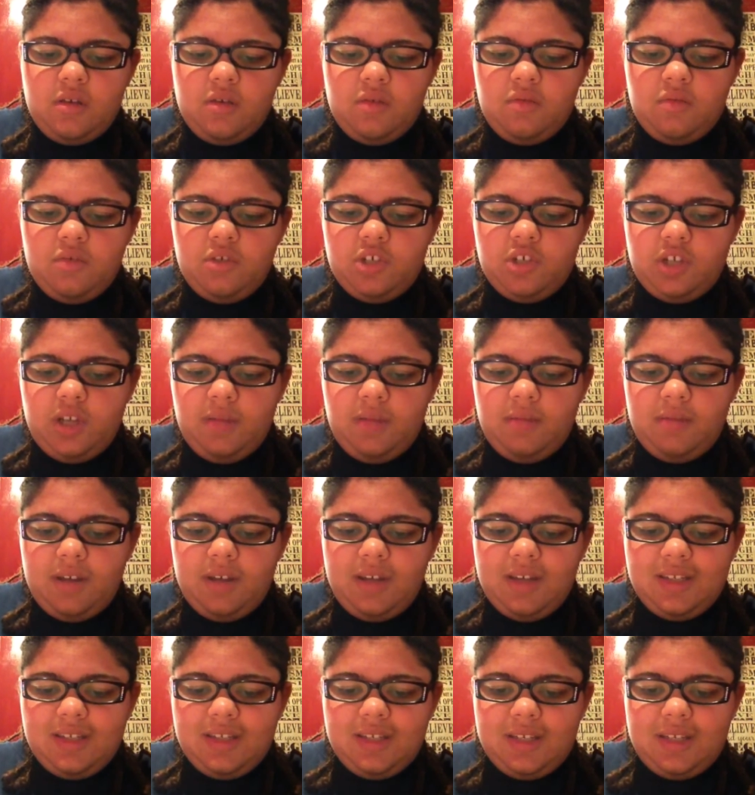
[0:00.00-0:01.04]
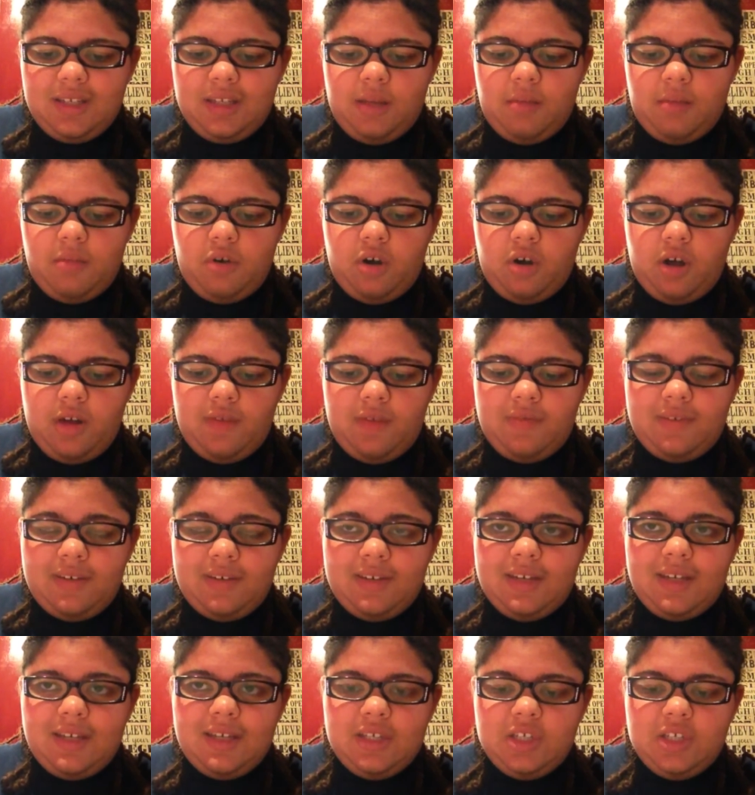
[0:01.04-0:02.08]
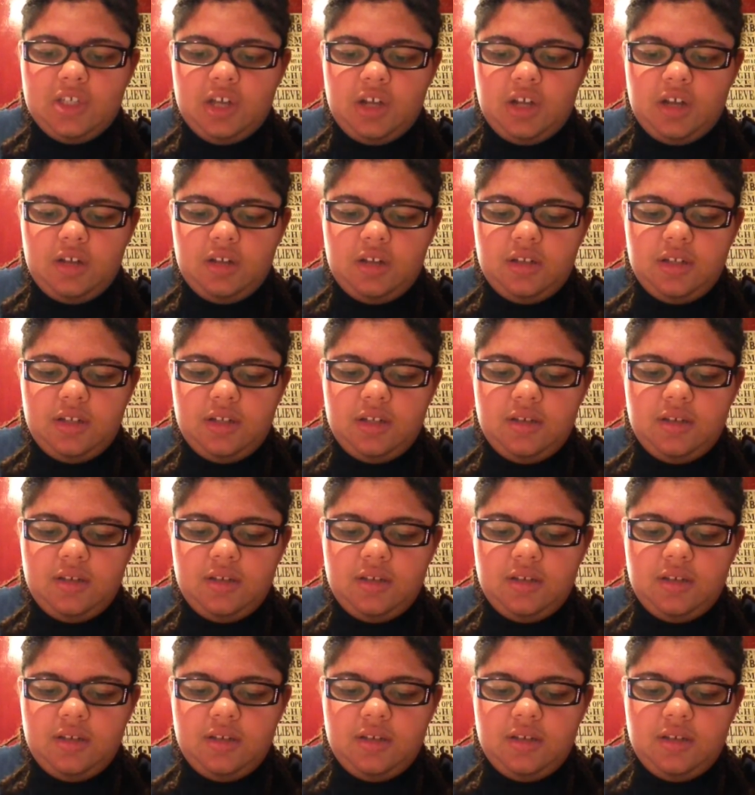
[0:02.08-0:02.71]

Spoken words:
"We should have nights like that more often," he chuckled.